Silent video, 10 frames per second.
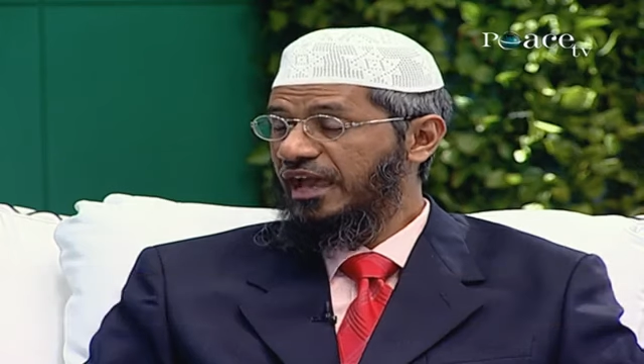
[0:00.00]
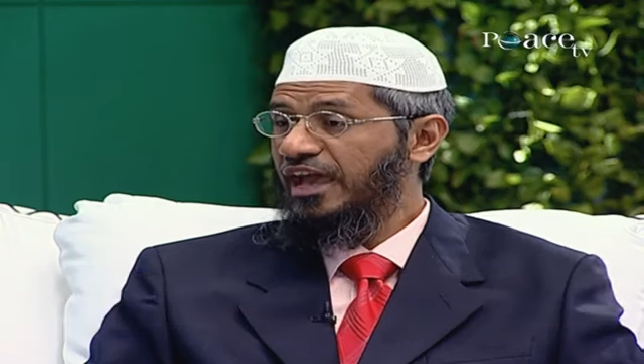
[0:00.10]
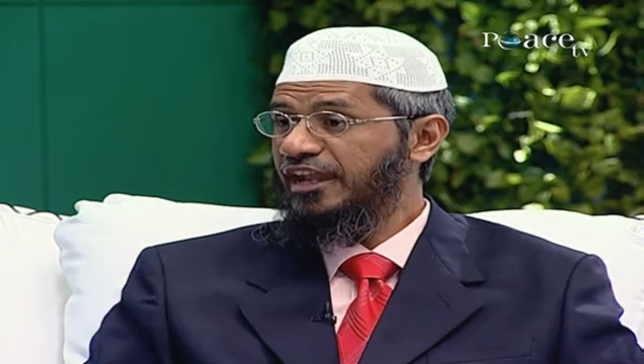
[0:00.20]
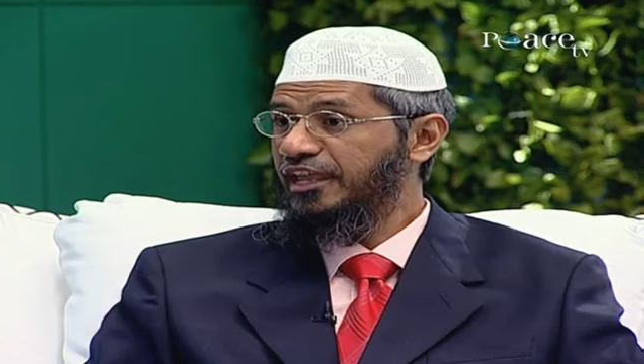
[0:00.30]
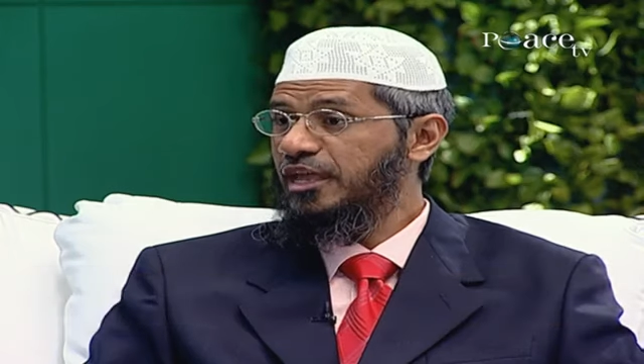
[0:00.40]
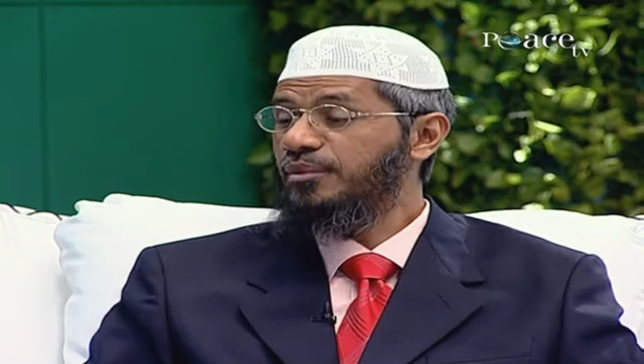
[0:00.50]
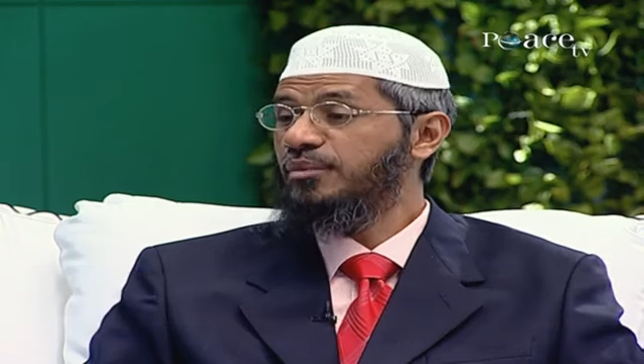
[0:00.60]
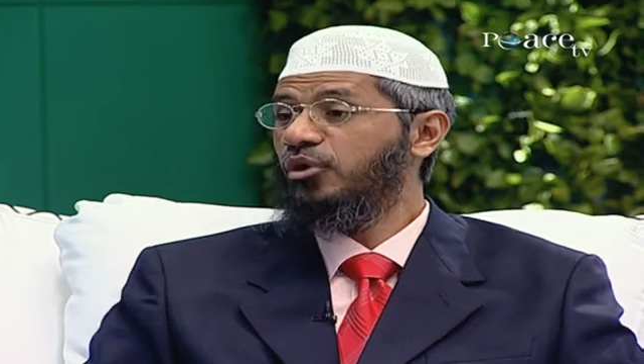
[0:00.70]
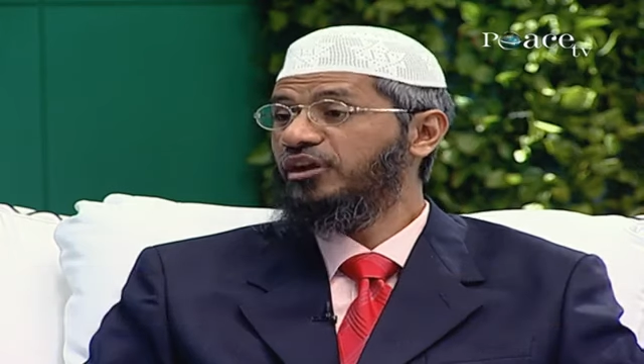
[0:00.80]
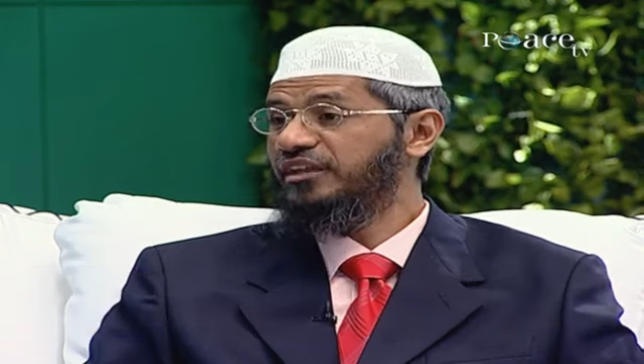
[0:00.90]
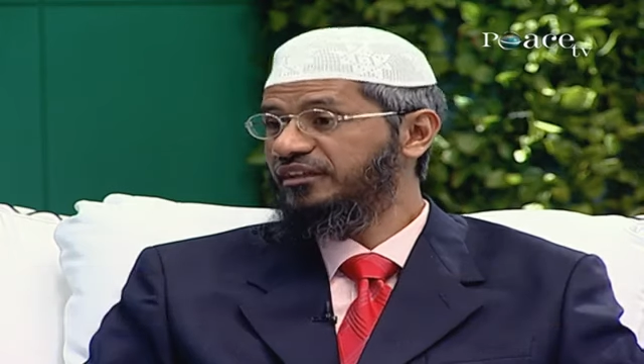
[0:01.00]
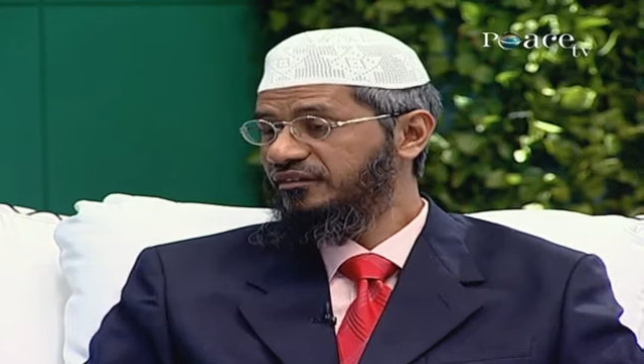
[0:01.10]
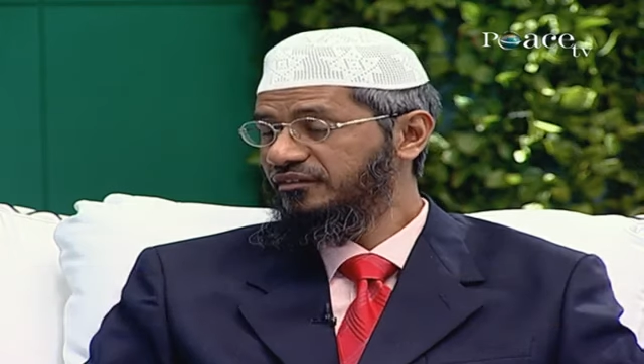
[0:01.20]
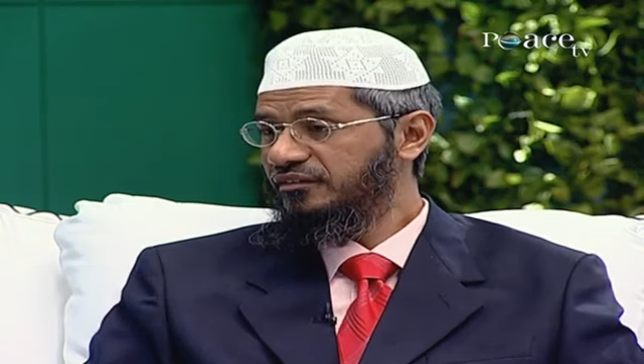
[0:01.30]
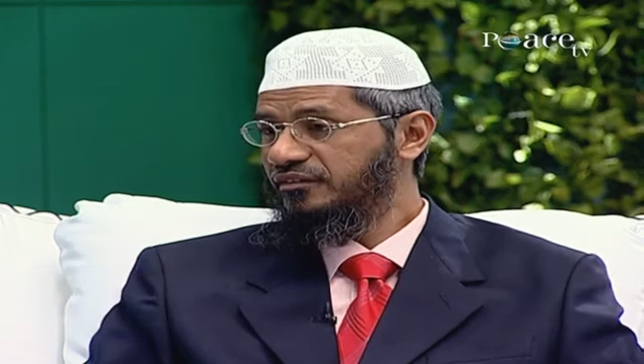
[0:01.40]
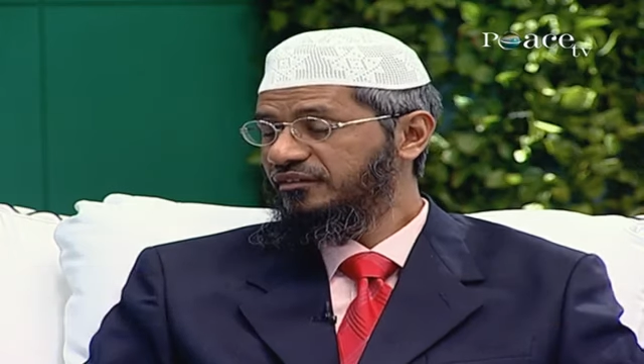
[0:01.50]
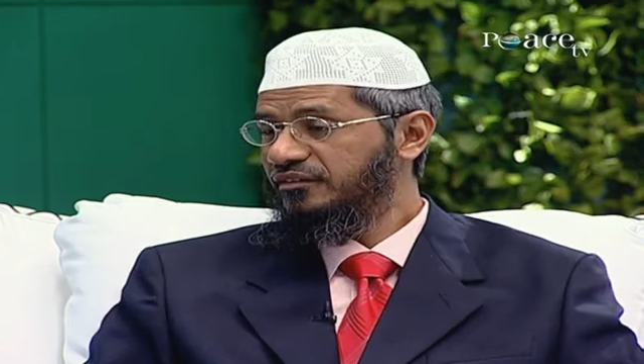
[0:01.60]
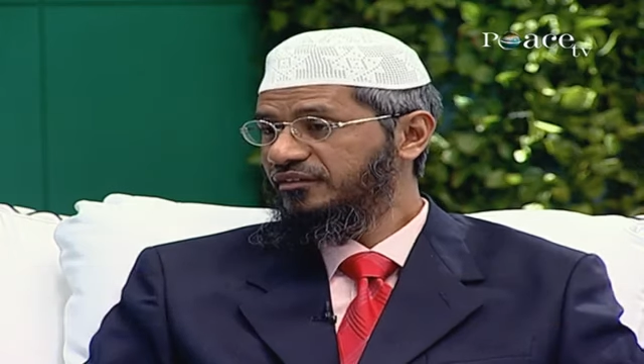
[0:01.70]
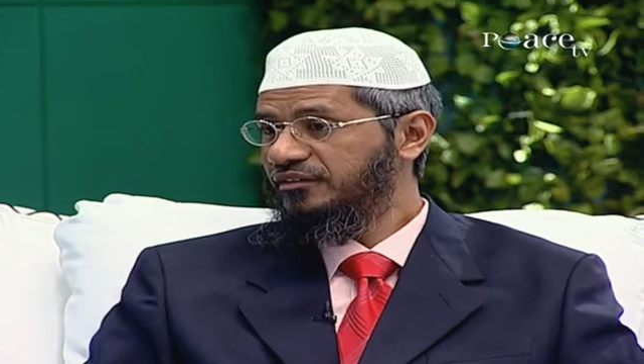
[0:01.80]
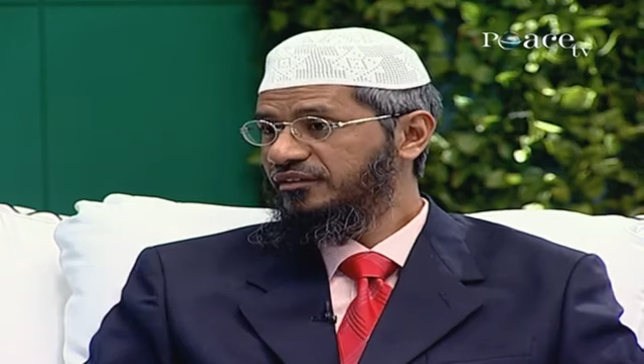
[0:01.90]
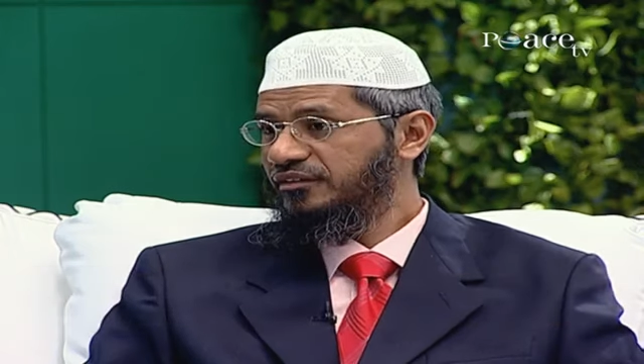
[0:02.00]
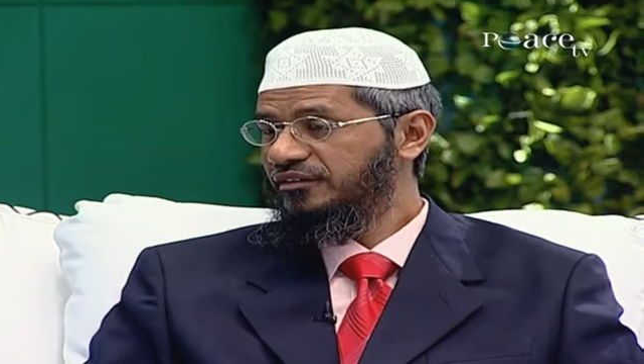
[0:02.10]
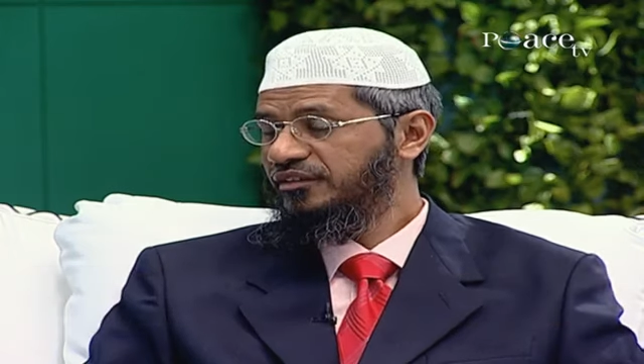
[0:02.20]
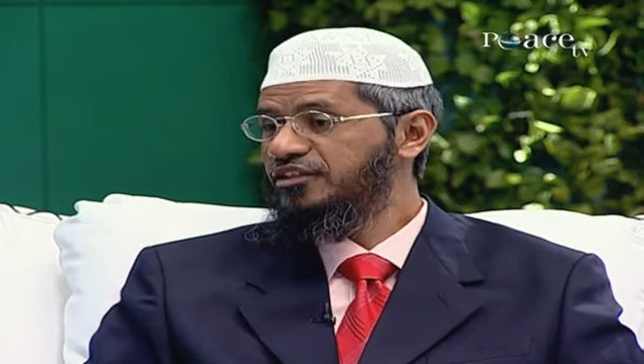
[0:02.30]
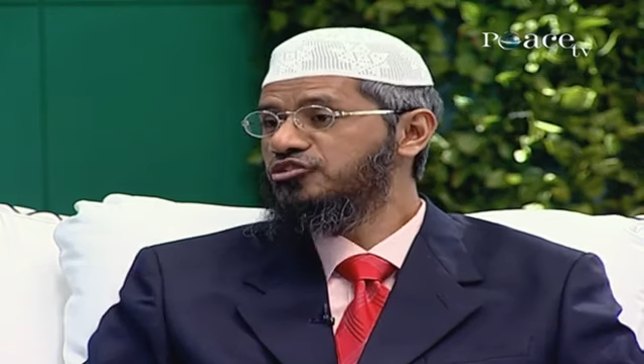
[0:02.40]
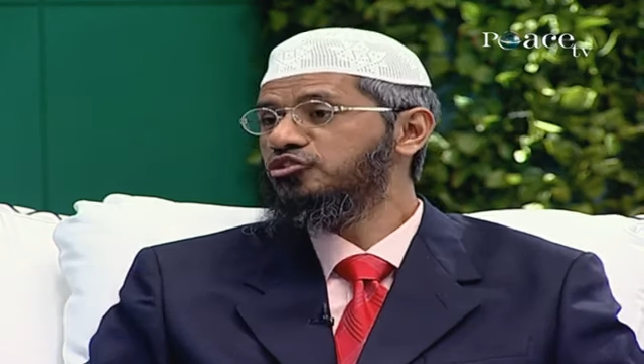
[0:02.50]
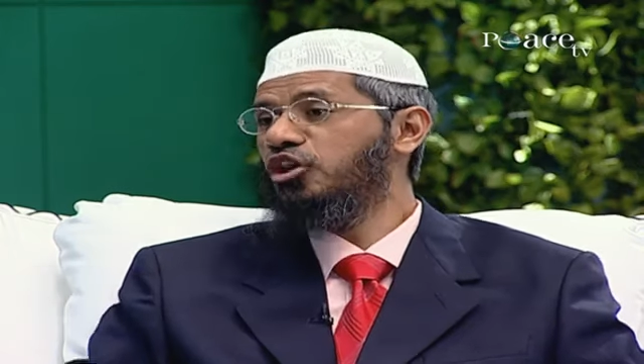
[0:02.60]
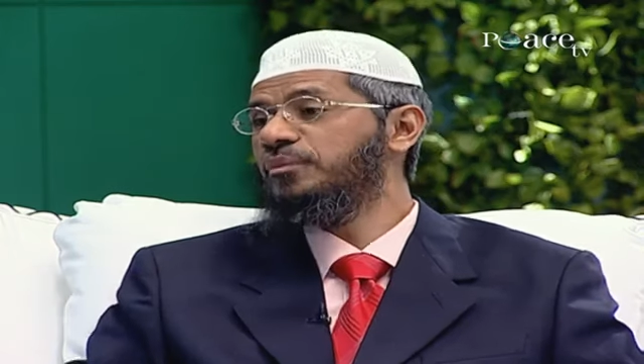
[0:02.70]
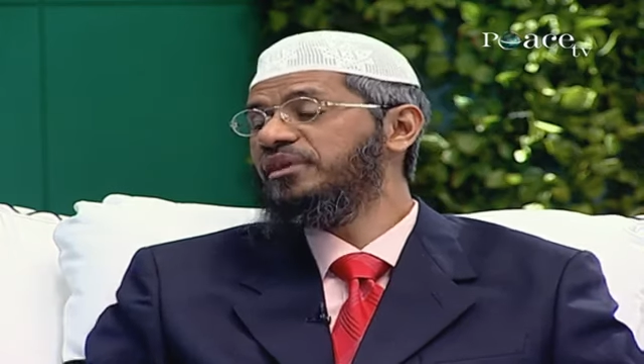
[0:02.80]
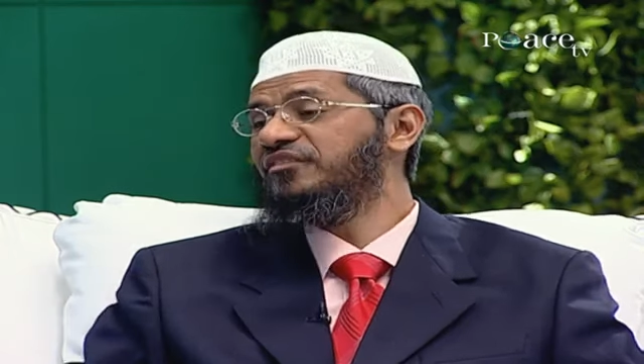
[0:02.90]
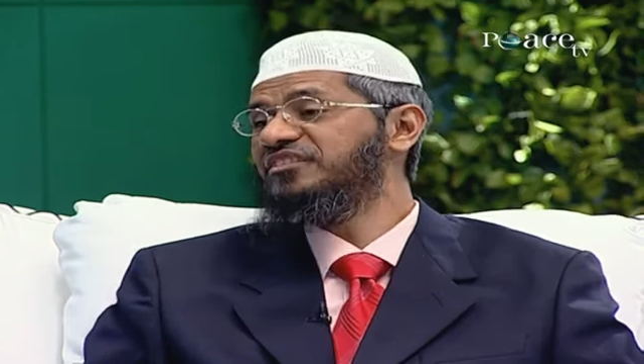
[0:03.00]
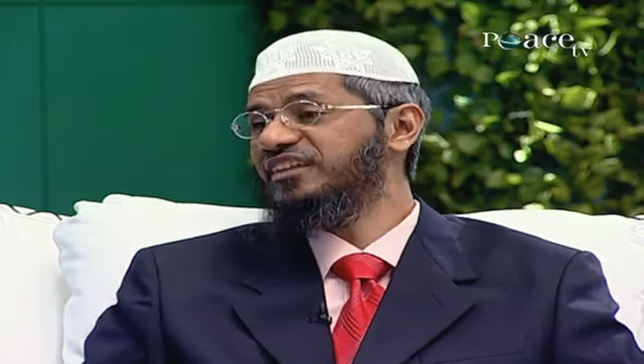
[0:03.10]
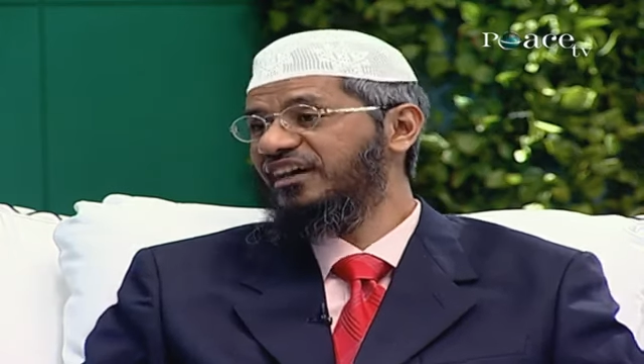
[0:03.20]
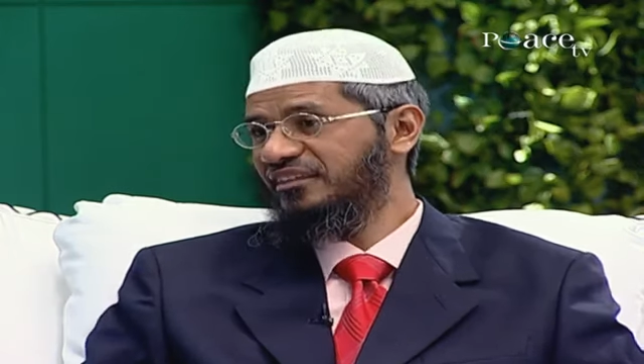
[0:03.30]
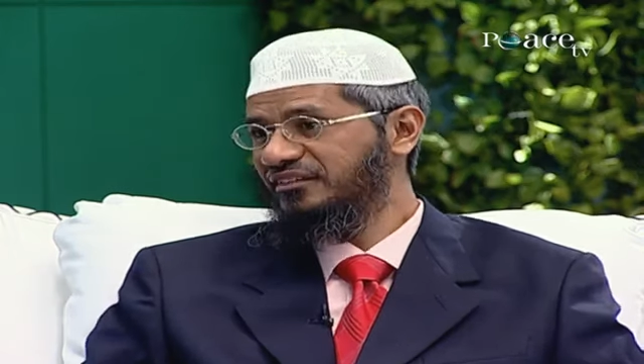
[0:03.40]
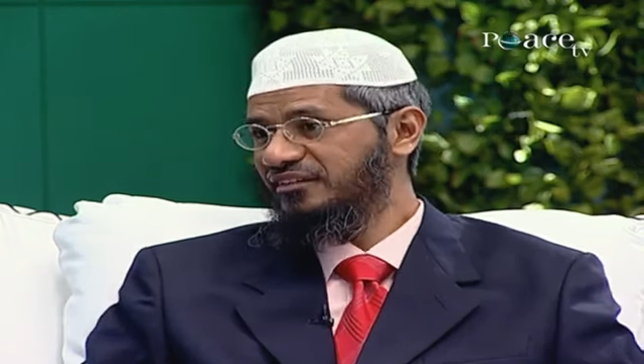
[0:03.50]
and able-bodied, he should not be given zakat.